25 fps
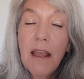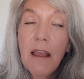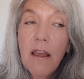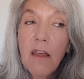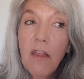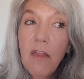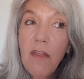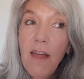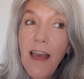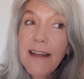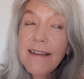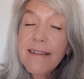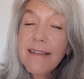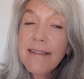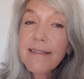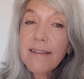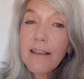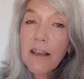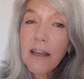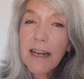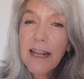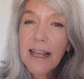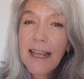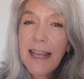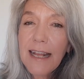That it's
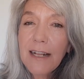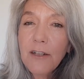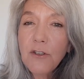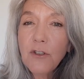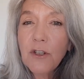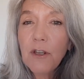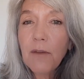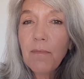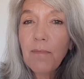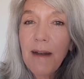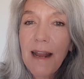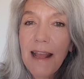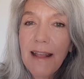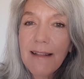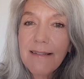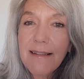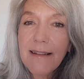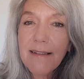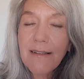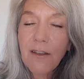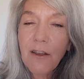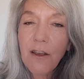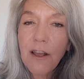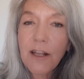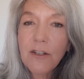going to get to a place
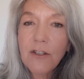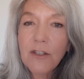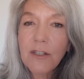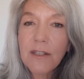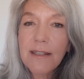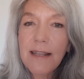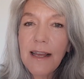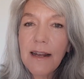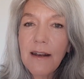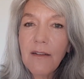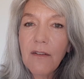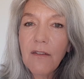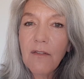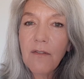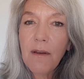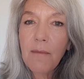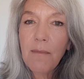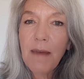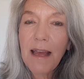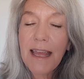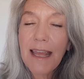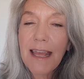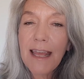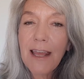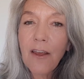that's going to satisfy
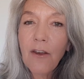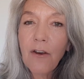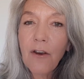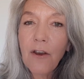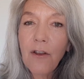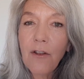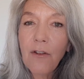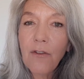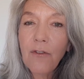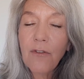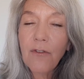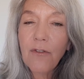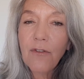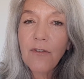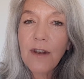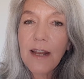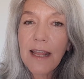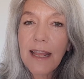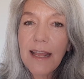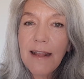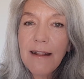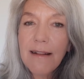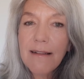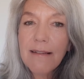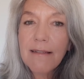my ego's
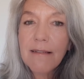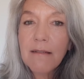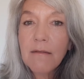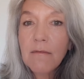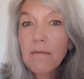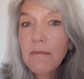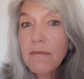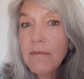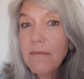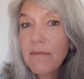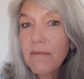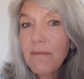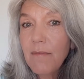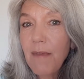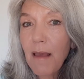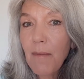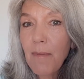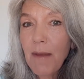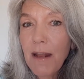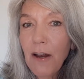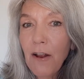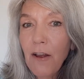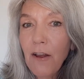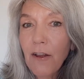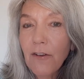needs,
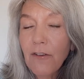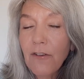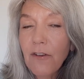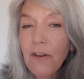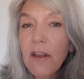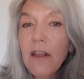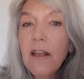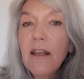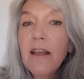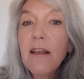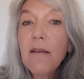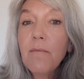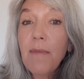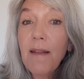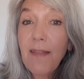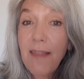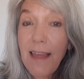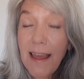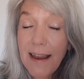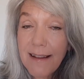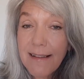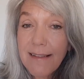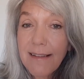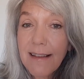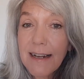maybe not. But
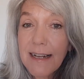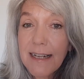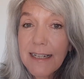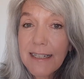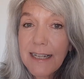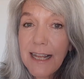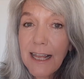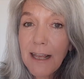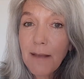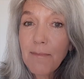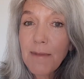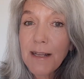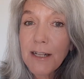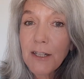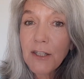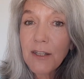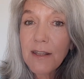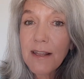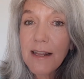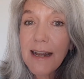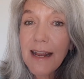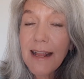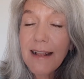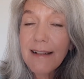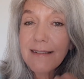that it's going to take me to
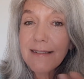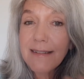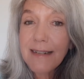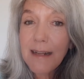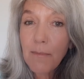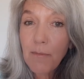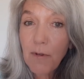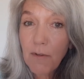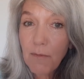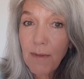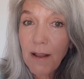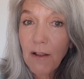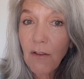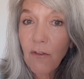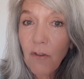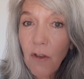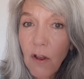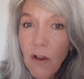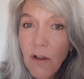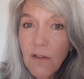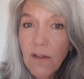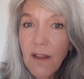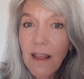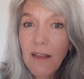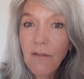the next step of my
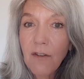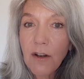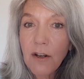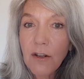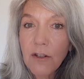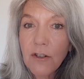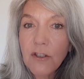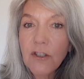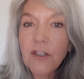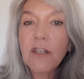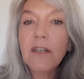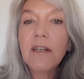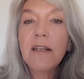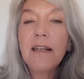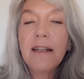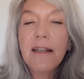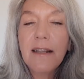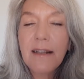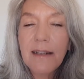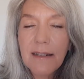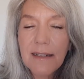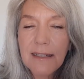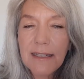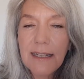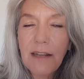soul's evolution,
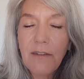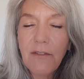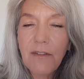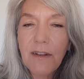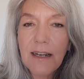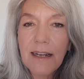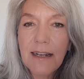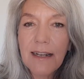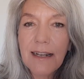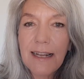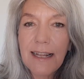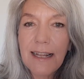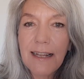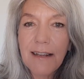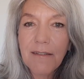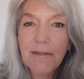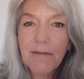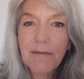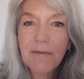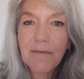definitely.